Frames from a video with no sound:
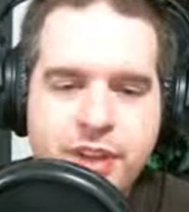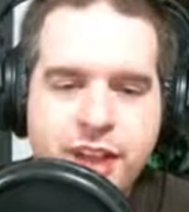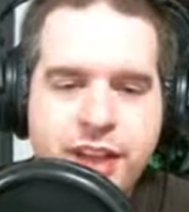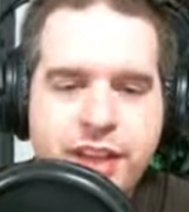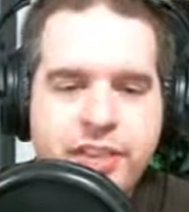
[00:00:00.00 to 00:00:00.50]

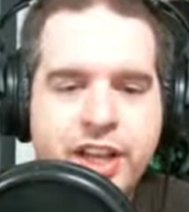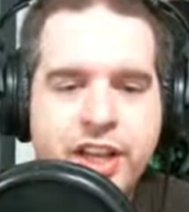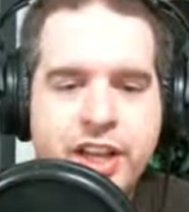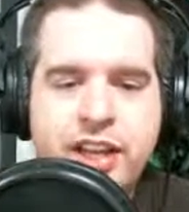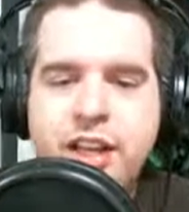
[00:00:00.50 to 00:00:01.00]
And
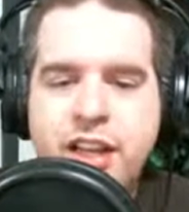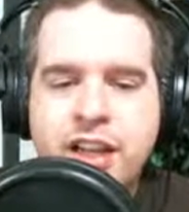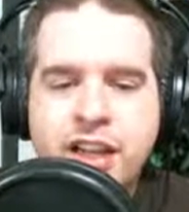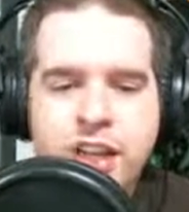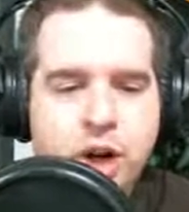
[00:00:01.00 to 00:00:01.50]
then
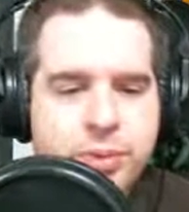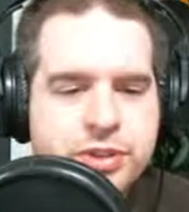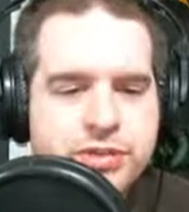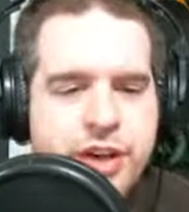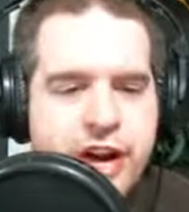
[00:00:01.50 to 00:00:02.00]
it opens
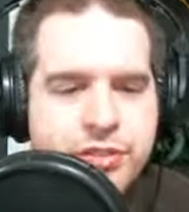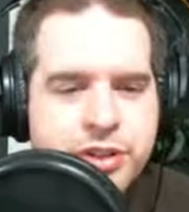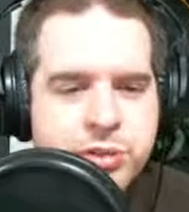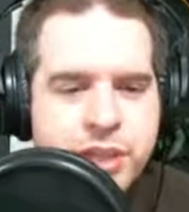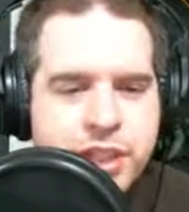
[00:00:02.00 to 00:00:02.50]
for
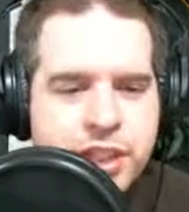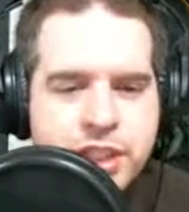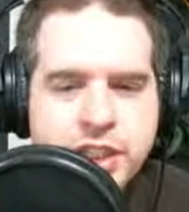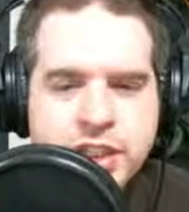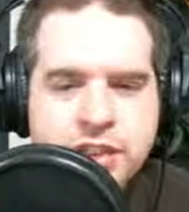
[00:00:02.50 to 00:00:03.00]

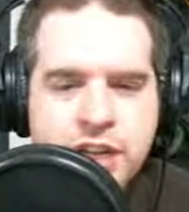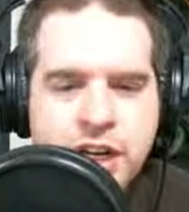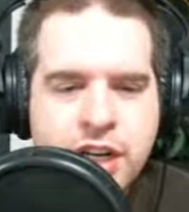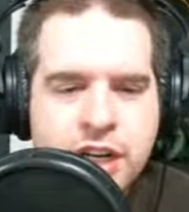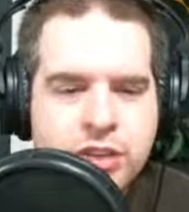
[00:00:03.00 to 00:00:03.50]
everyone
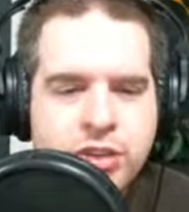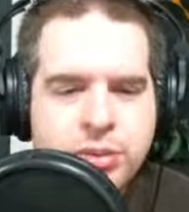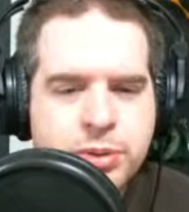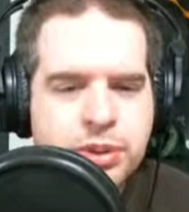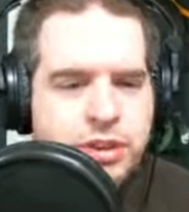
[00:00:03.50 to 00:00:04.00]
on
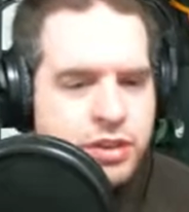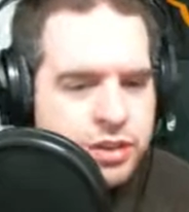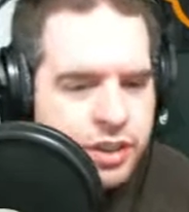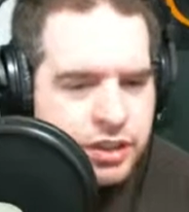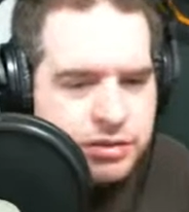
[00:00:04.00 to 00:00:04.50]
October.
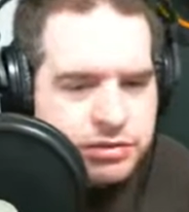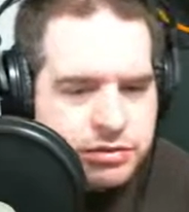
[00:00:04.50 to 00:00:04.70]
No.